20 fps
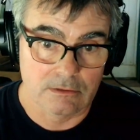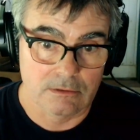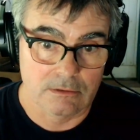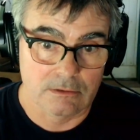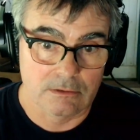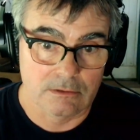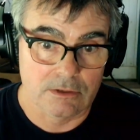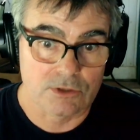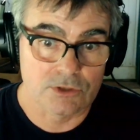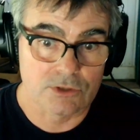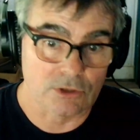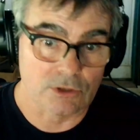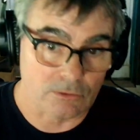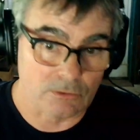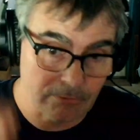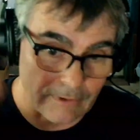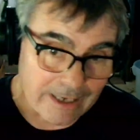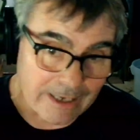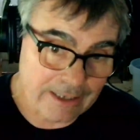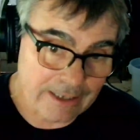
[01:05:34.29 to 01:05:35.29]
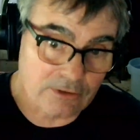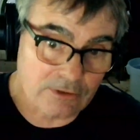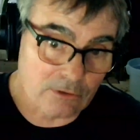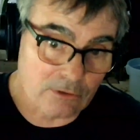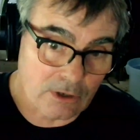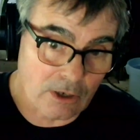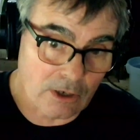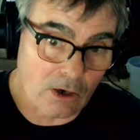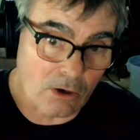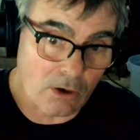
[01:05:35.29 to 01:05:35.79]
Should Randall
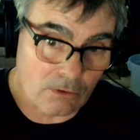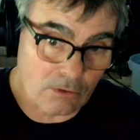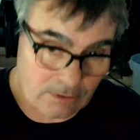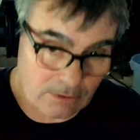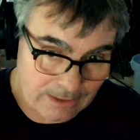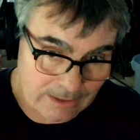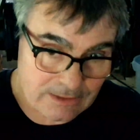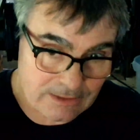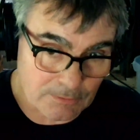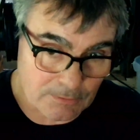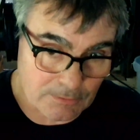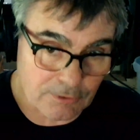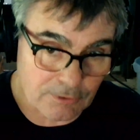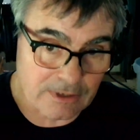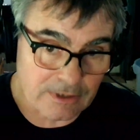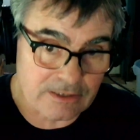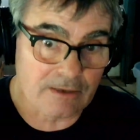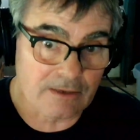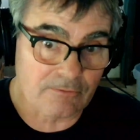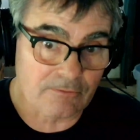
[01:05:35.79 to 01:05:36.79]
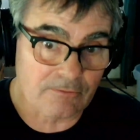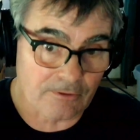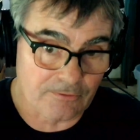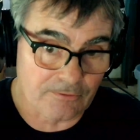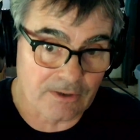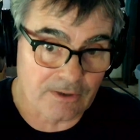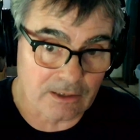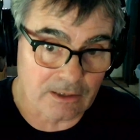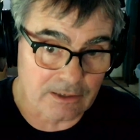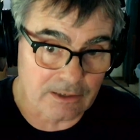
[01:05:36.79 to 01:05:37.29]
go to prison for
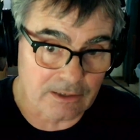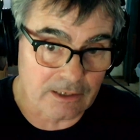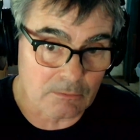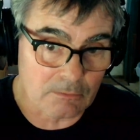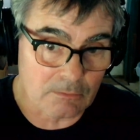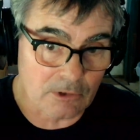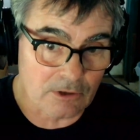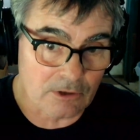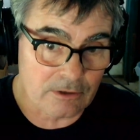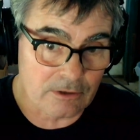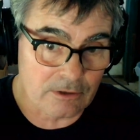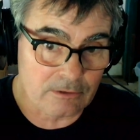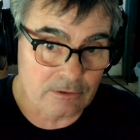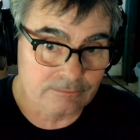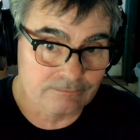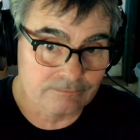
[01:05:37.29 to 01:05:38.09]
felony murder?